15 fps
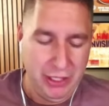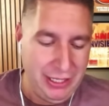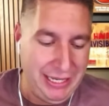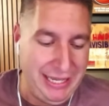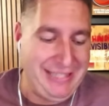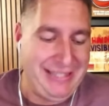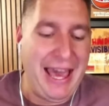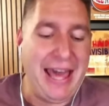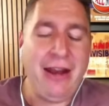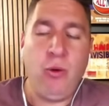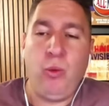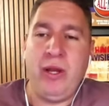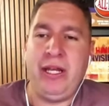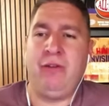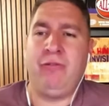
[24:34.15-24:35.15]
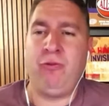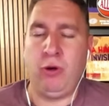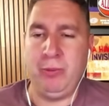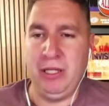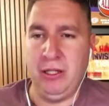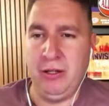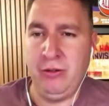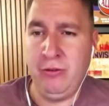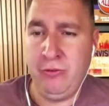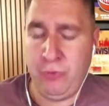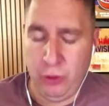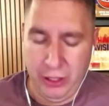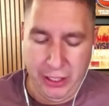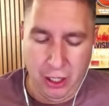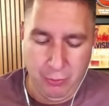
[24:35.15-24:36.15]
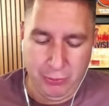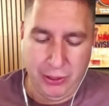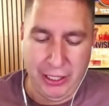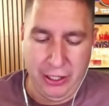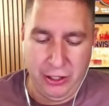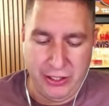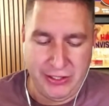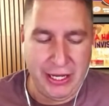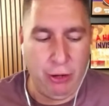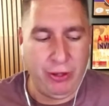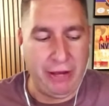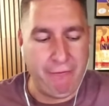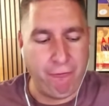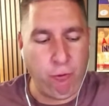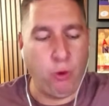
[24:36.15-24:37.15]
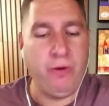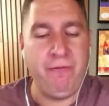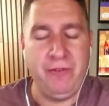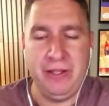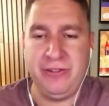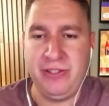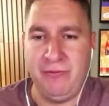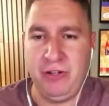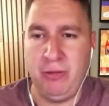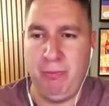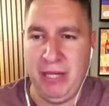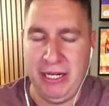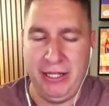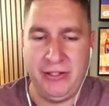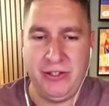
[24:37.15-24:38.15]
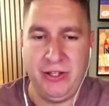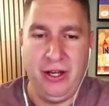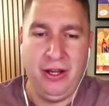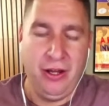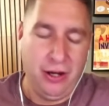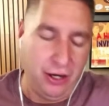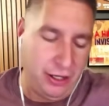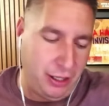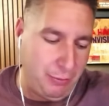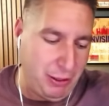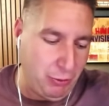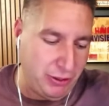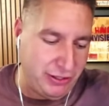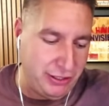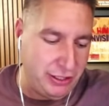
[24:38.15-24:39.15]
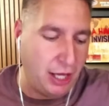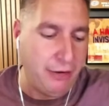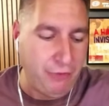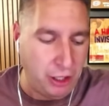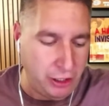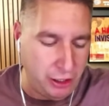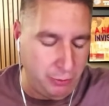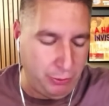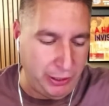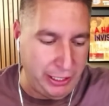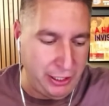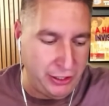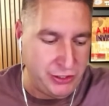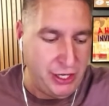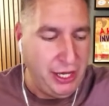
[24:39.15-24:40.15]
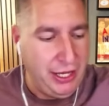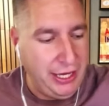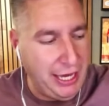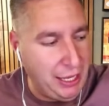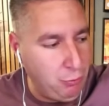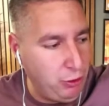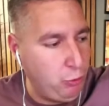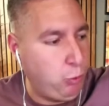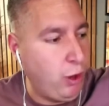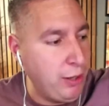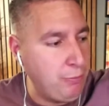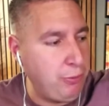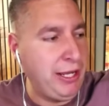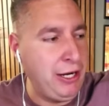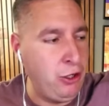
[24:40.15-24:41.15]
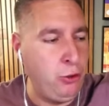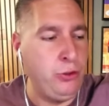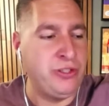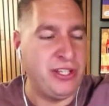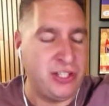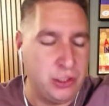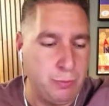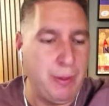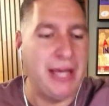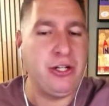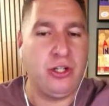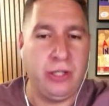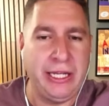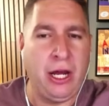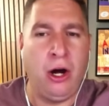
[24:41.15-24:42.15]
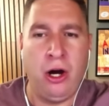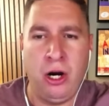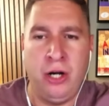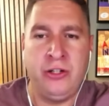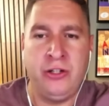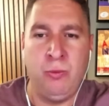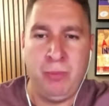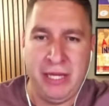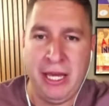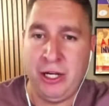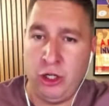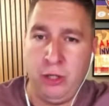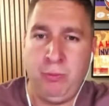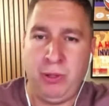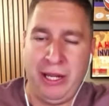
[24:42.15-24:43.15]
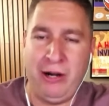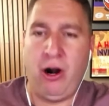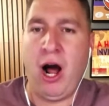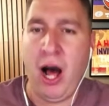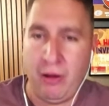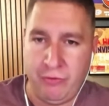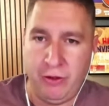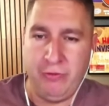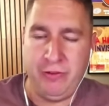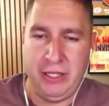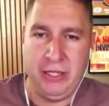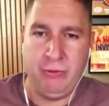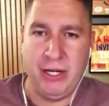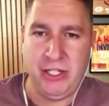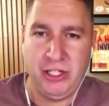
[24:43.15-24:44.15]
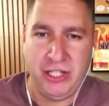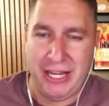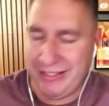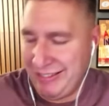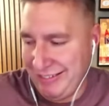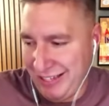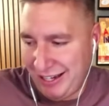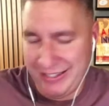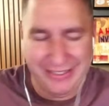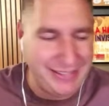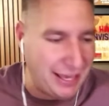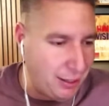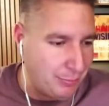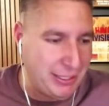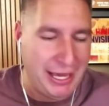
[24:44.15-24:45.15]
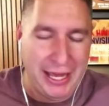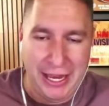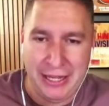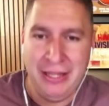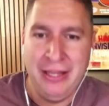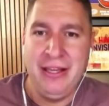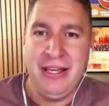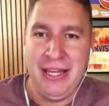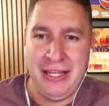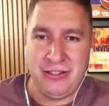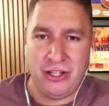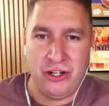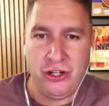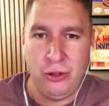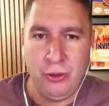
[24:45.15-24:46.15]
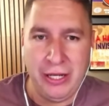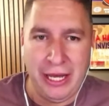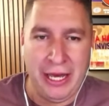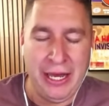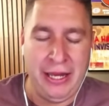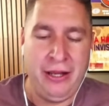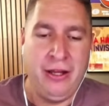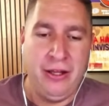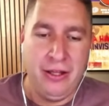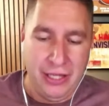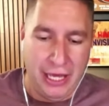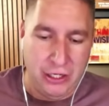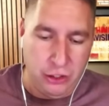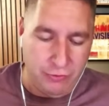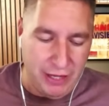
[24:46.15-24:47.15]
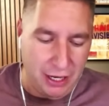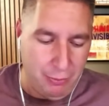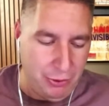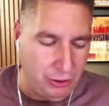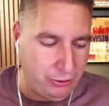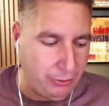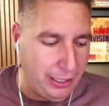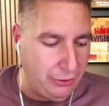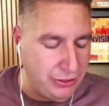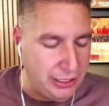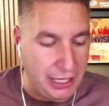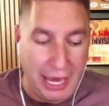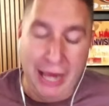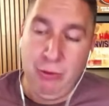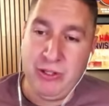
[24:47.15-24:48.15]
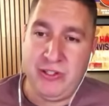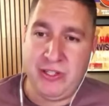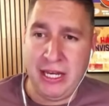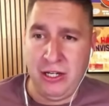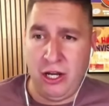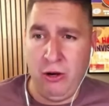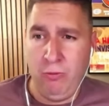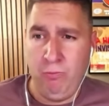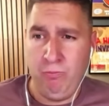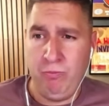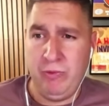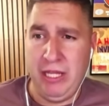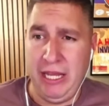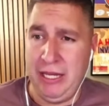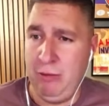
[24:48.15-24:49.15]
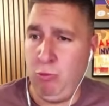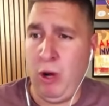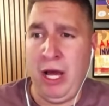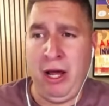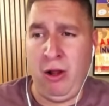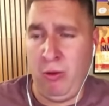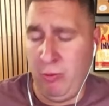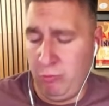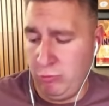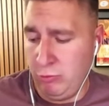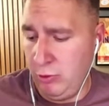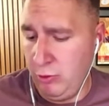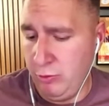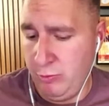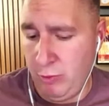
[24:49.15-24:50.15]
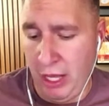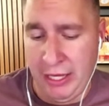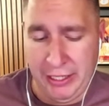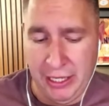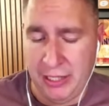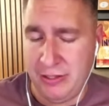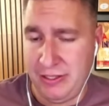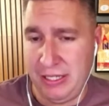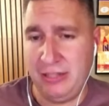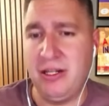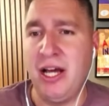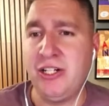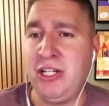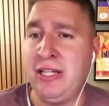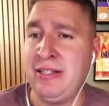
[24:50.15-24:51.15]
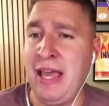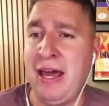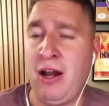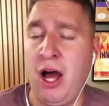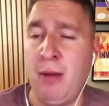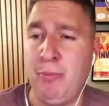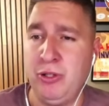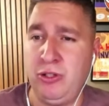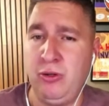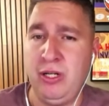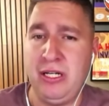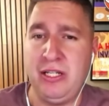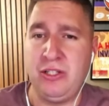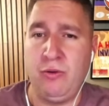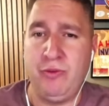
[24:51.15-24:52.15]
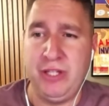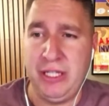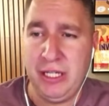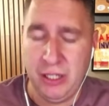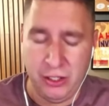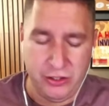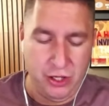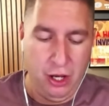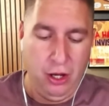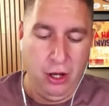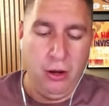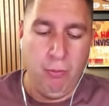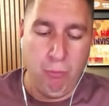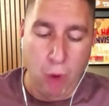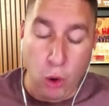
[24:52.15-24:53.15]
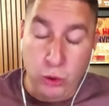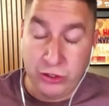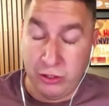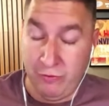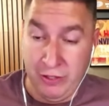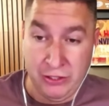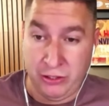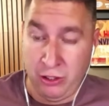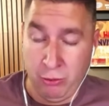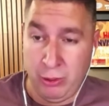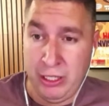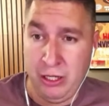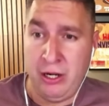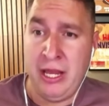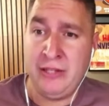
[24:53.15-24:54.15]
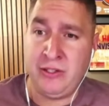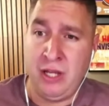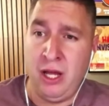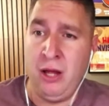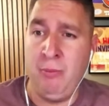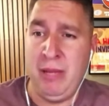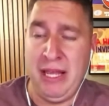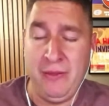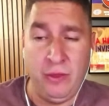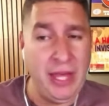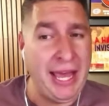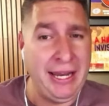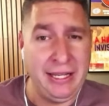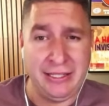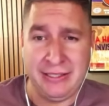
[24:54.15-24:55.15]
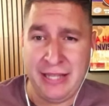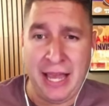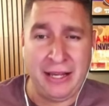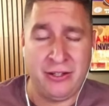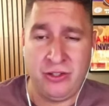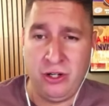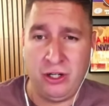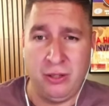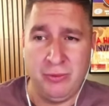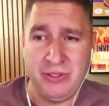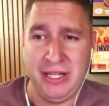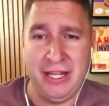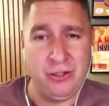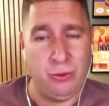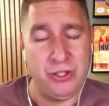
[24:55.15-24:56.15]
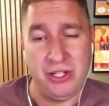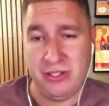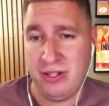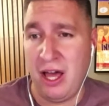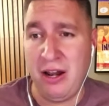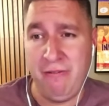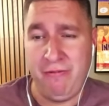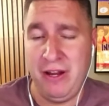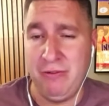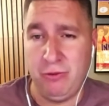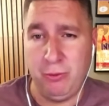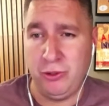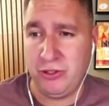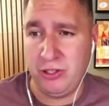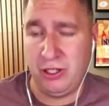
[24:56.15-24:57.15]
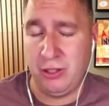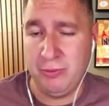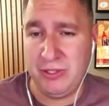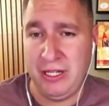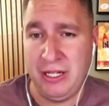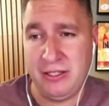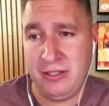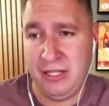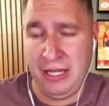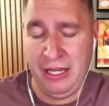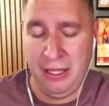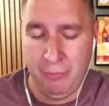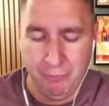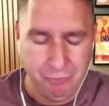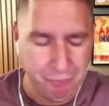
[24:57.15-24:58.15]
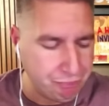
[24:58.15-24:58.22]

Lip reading: Is that a winning formula for a young player to say, okay, 4/5 of your minutes are going to be with none of our good players and with one player who's especially hard to be a good player off of in Reggie Jackson? He's not a setup guy. He's a shoot guy. and you've got to build around it? I would say no. And while, again, Zeke Naji has had opportunities over the years, most of his career has come in that exact circumstance, which is not a favorable circumstance to him.